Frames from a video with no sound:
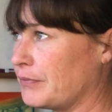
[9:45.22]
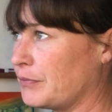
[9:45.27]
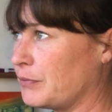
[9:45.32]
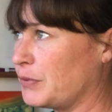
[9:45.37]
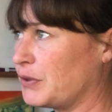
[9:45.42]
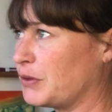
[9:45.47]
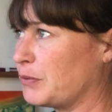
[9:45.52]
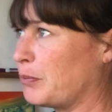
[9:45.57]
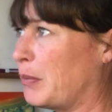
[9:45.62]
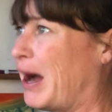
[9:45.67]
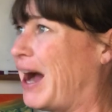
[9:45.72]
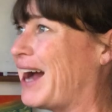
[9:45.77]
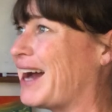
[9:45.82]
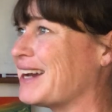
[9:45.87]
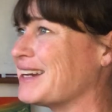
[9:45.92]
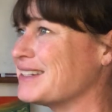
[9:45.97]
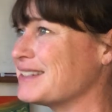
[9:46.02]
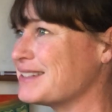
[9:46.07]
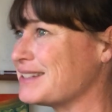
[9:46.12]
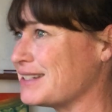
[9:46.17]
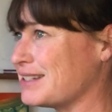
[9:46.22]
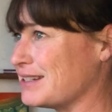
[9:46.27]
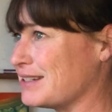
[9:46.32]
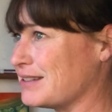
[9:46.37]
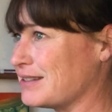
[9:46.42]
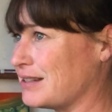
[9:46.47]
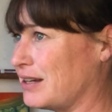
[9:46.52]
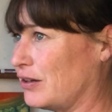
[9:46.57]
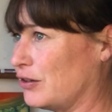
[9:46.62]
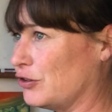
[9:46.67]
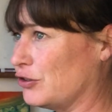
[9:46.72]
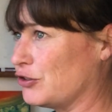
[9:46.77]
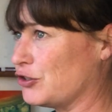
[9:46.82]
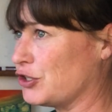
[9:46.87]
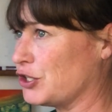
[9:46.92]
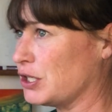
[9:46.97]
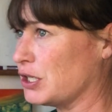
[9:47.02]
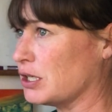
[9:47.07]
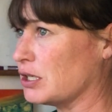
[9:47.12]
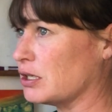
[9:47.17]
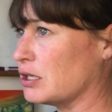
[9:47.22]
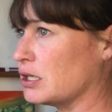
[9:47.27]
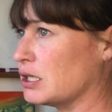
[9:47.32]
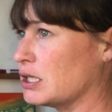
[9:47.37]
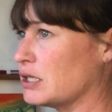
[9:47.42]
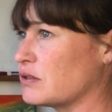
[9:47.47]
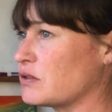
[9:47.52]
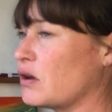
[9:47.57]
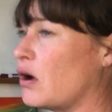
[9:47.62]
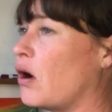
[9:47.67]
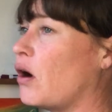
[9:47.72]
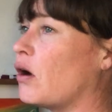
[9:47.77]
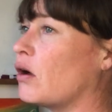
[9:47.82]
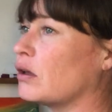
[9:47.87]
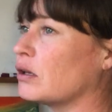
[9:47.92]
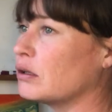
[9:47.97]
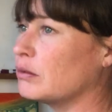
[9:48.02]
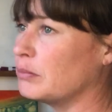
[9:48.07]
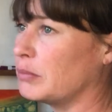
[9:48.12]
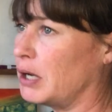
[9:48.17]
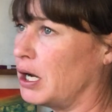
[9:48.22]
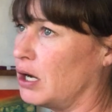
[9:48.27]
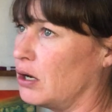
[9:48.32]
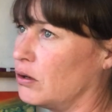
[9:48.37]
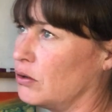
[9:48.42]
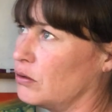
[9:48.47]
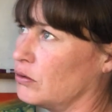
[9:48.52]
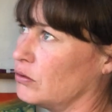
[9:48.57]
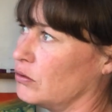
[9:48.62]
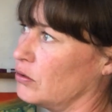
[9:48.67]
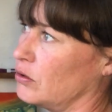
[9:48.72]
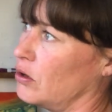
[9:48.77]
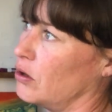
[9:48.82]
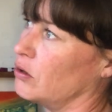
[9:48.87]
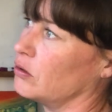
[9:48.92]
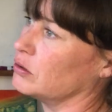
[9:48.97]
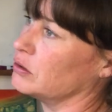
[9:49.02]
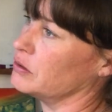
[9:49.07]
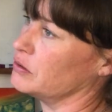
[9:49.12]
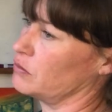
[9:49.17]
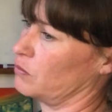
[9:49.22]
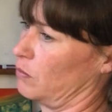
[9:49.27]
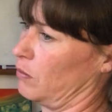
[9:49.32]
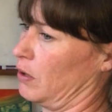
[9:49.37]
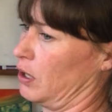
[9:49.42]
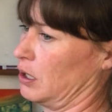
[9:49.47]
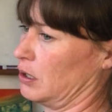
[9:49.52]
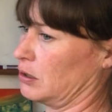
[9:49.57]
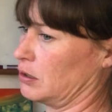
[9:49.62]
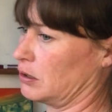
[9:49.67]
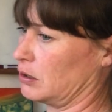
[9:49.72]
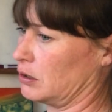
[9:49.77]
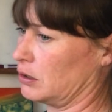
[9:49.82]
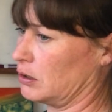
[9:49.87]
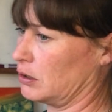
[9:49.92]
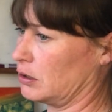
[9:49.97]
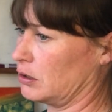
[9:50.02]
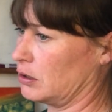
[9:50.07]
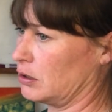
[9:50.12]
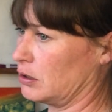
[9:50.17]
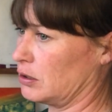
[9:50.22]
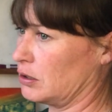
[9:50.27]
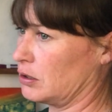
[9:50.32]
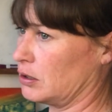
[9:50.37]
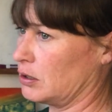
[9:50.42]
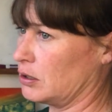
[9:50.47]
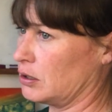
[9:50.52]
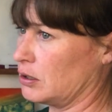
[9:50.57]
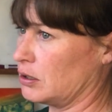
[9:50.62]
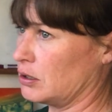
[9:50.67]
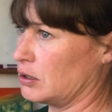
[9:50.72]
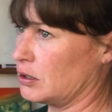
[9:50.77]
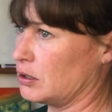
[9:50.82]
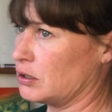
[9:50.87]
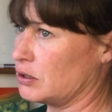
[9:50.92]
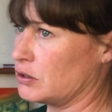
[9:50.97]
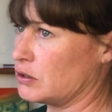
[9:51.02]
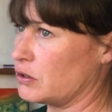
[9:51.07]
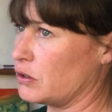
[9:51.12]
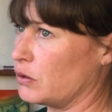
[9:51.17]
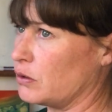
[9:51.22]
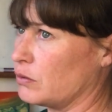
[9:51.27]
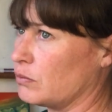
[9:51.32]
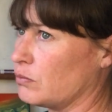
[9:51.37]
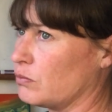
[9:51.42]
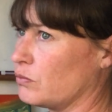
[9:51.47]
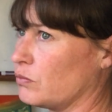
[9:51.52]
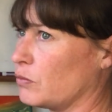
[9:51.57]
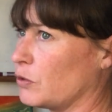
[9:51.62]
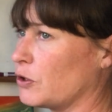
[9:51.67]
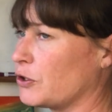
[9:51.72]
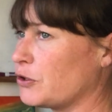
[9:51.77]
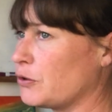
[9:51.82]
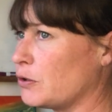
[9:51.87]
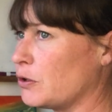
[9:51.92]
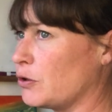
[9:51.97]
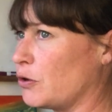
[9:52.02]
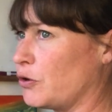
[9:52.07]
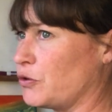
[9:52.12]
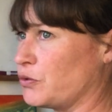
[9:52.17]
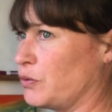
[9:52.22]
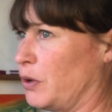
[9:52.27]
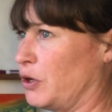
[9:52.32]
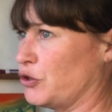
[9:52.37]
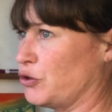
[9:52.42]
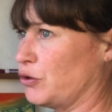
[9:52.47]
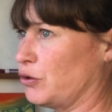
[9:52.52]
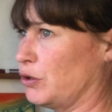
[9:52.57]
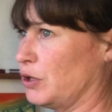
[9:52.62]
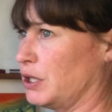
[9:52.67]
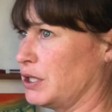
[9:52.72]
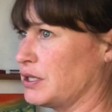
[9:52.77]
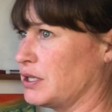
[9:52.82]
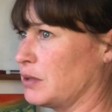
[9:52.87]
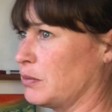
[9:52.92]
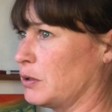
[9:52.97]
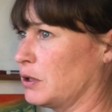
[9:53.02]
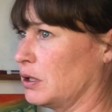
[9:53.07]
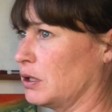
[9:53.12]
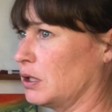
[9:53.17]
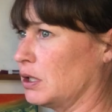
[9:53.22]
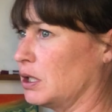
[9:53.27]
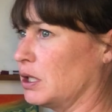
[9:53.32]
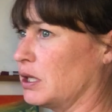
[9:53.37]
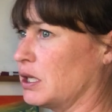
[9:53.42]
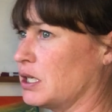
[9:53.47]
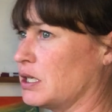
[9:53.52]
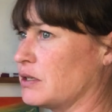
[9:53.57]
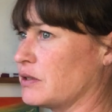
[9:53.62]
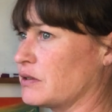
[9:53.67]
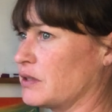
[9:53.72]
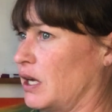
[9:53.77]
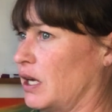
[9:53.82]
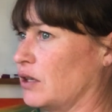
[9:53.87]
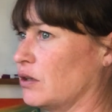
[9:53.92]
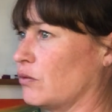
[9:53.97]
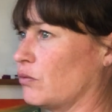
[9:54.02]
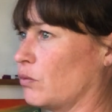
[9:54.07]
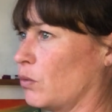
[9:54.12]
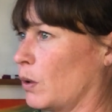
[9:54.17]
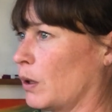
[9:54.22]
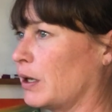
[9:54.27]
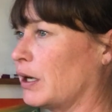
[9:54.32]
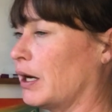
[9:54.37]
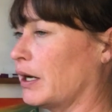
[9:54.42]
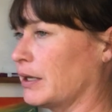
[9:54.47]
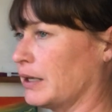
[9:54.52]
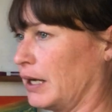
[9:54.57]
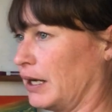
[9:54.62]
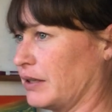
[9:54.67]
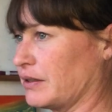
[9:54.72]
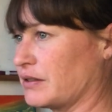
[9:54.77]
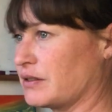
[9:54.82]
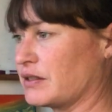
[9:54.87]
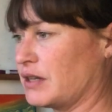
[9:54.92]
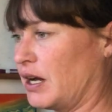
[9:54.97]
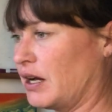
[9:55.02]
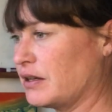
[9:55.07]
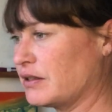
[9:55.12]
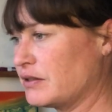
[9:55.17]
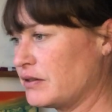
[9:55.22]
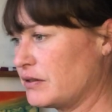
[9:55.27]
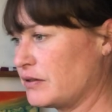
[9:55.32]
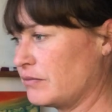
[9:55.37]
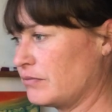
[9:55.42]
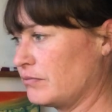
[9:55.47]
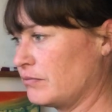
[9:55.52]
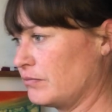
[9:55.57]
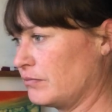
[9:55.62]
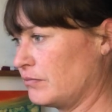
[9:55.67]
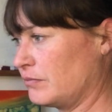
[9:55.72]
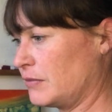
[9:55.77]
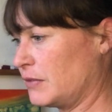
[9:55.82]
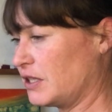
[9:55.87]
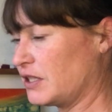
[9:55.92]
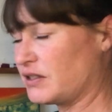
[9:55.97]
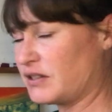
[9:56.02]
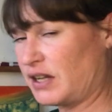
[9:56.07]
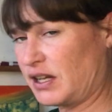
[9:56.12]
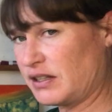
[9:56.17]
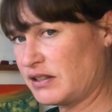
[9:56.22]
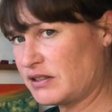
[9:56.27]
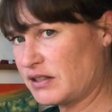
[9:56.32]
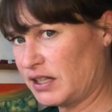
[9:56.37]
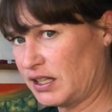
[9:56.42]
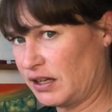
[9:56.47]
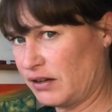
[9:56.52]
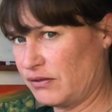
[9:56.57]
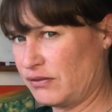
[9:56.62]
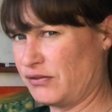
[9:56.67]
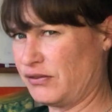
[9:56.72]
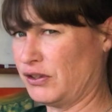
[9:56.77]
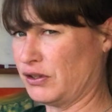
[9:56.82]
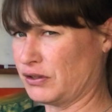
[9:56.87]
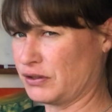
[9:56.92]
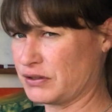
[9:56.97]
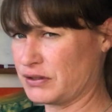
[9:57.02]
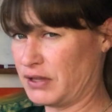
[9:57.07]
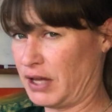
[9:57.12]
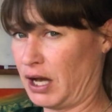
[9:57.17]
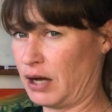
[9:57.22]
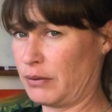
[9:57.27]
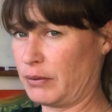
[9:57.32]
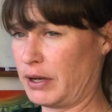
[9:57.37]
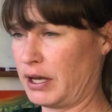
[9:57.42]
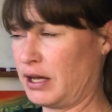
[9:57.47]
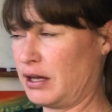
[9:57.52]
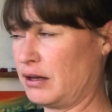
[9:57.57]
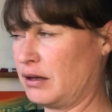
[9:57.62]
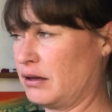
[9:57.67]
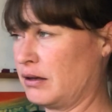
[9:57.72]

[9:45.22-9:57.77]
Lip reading: with Pisces energy, it's all about all is one. So when Mercury goes retrograde, typically things kind of work against us, in a sense, like it feels that way.